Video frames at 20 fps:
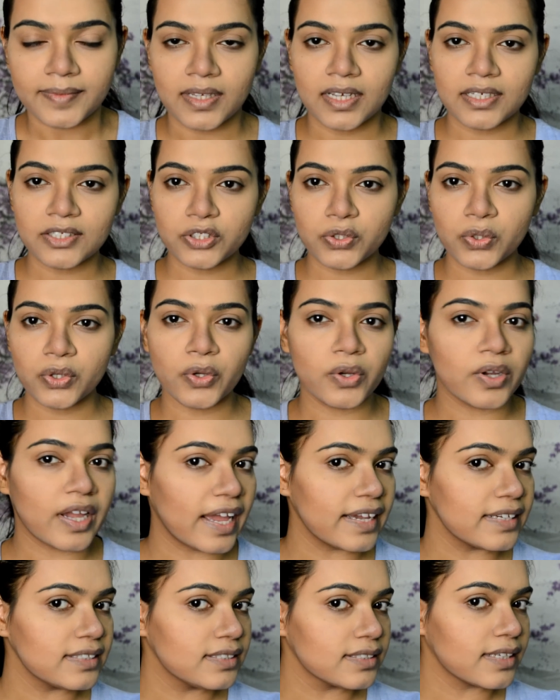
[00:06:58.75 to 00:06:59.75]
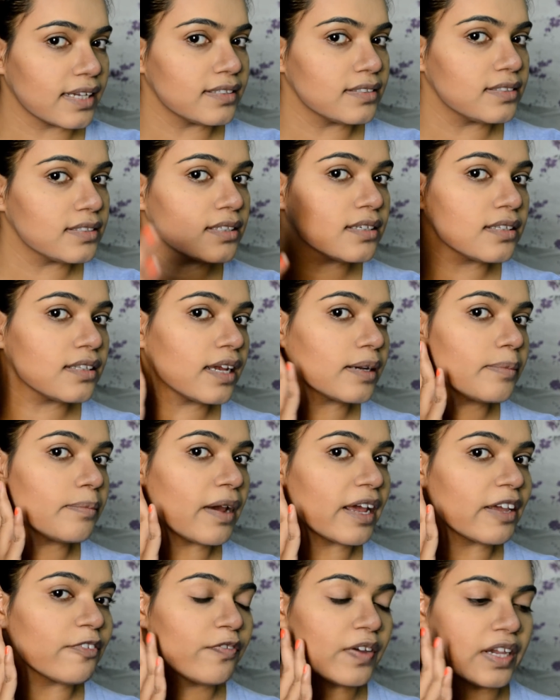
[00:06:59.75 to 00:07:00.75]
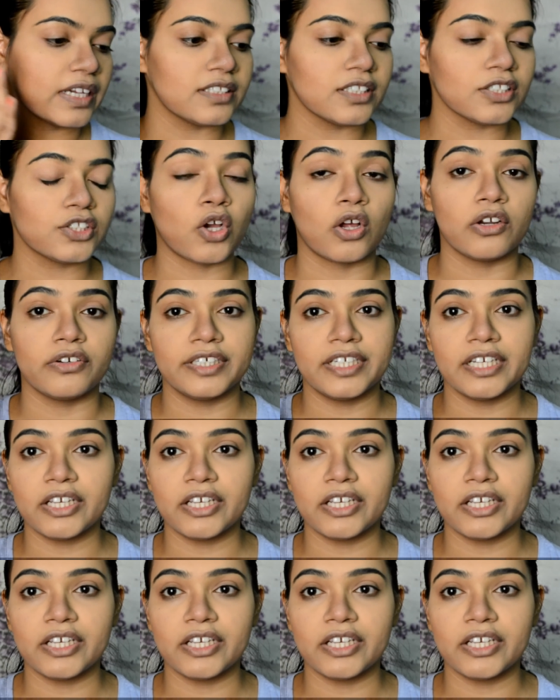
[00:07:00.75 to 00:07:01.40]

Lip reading: So you guys can see that my face is already